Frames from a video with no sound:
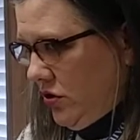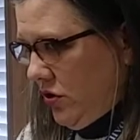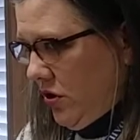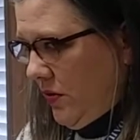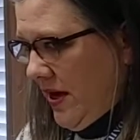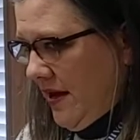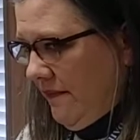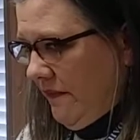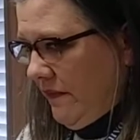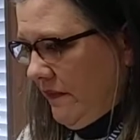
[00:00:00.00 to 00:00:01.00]

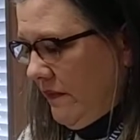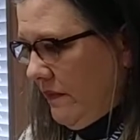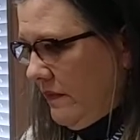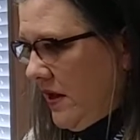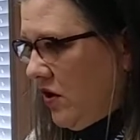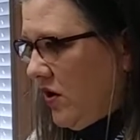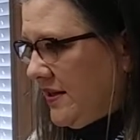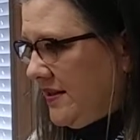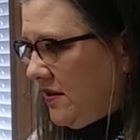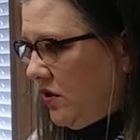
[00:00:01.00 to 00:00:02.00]
Okay? Now you
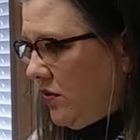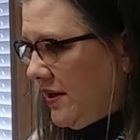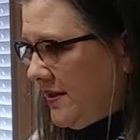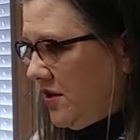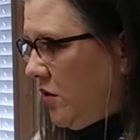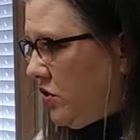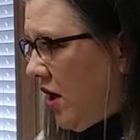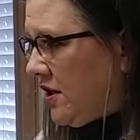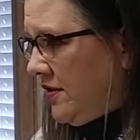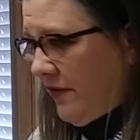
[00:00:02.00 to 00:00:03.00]
guys know
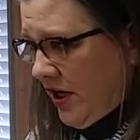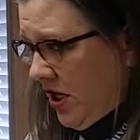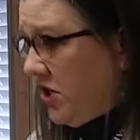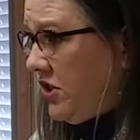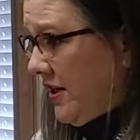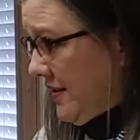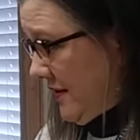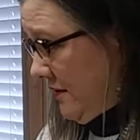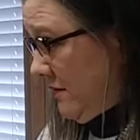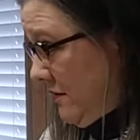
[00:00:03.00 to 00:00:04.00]
talks funny, he
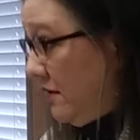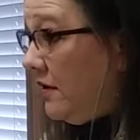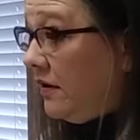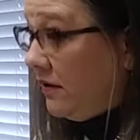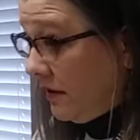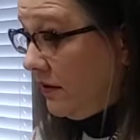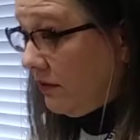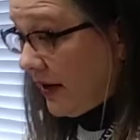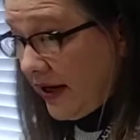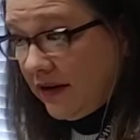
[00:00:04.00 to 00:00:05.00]
does.
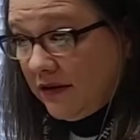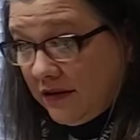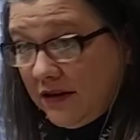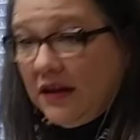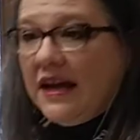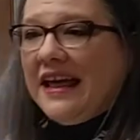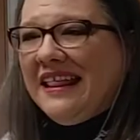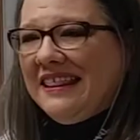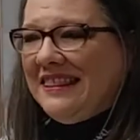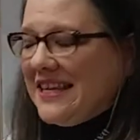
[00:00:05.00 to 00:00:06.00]
Right?
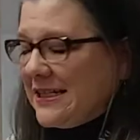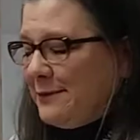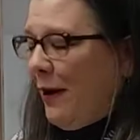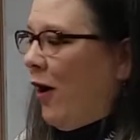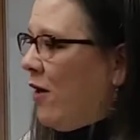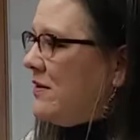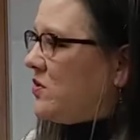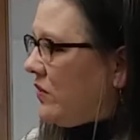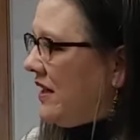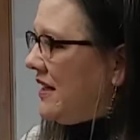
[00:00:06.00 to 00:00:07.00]
This poem is
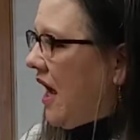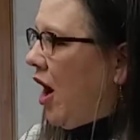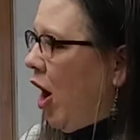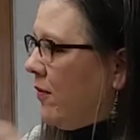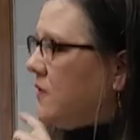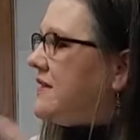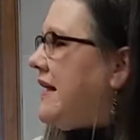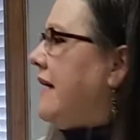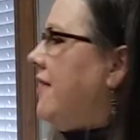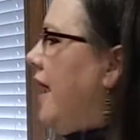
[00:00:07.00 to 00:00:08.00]
written almost
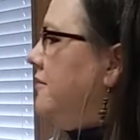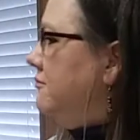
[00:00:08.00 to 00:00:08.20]
like that.